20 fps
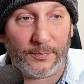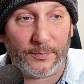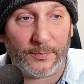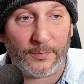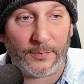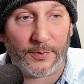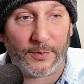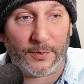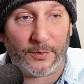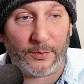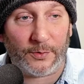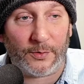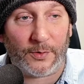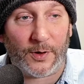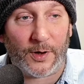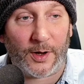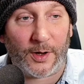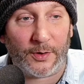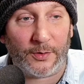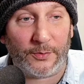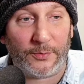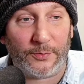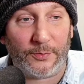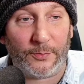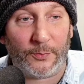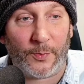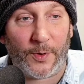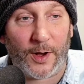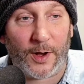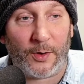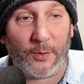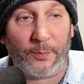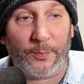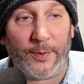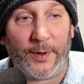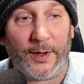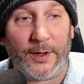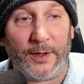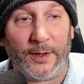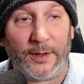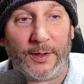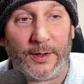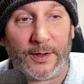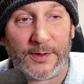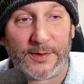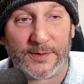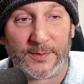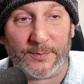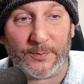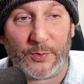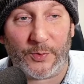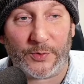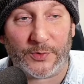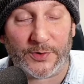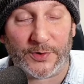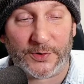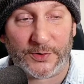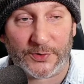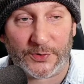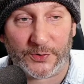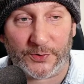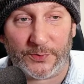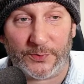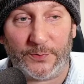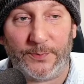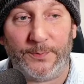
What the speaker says: Your own well-being is important too.